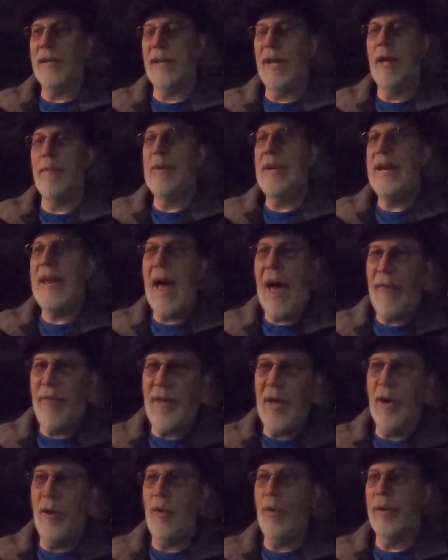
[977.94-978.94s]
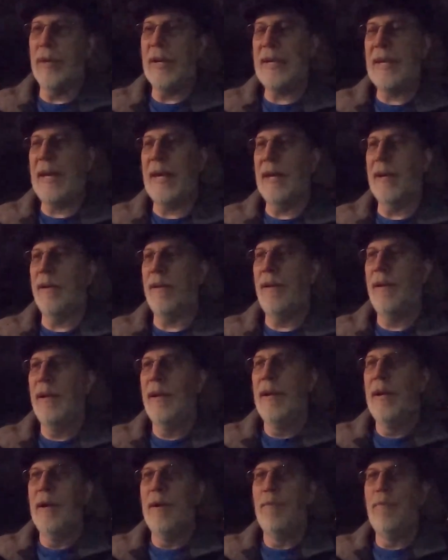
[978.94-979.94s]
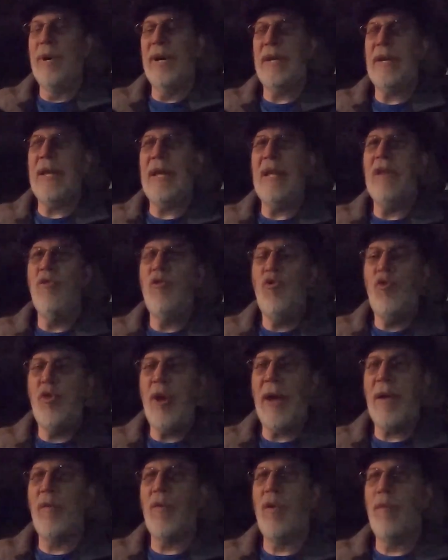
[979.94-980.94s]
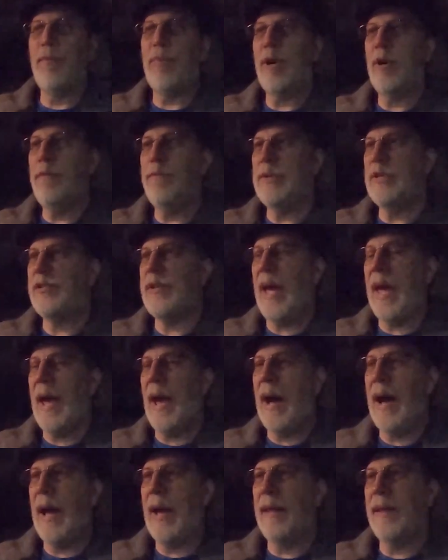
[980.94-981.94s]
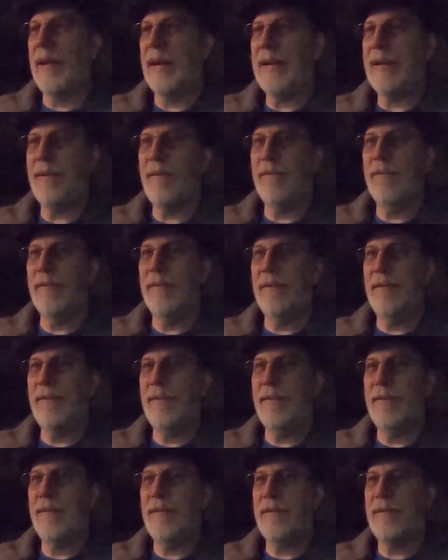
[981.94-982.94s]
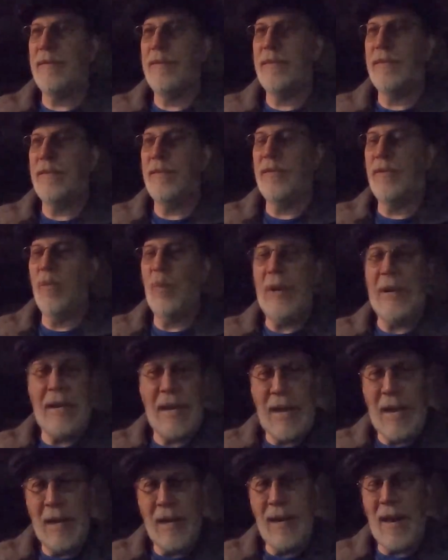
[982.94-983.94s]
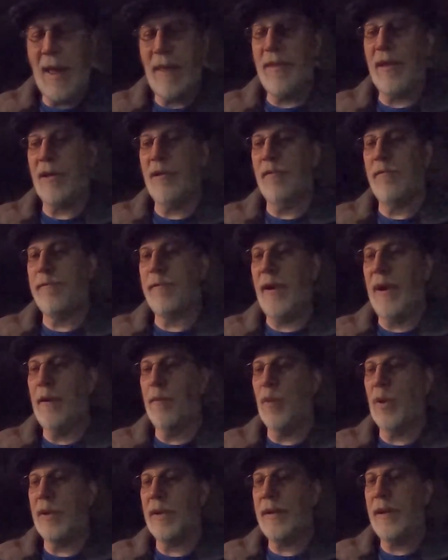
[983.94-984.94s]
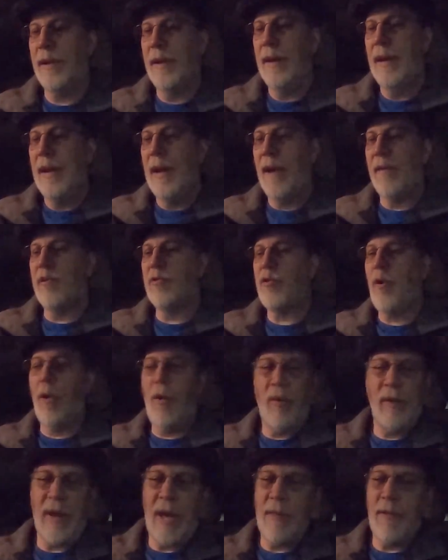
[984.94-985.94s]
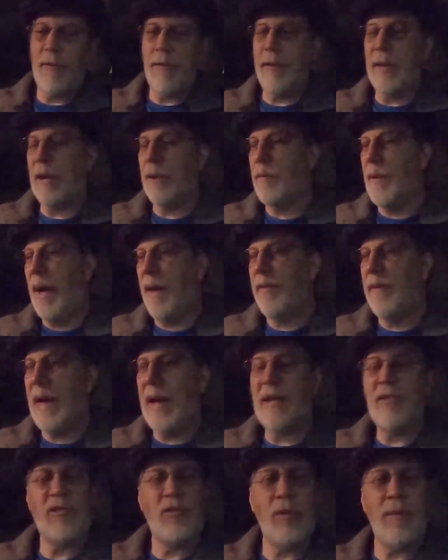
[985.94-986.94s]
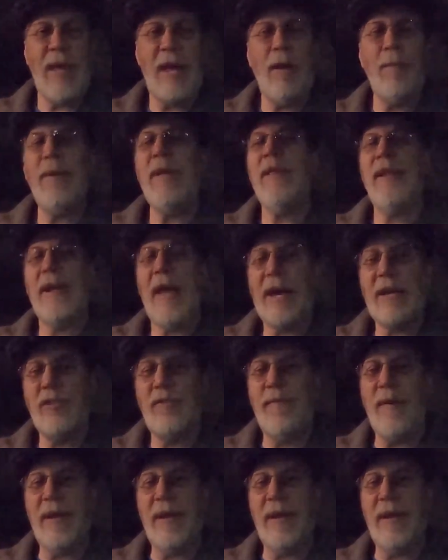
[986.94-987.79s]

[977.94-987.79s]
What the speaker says: dilemma, not the who to kill, but in general purpose AI, like we need an ethical framework. And there's a whole nother thing around that. So that'll be the next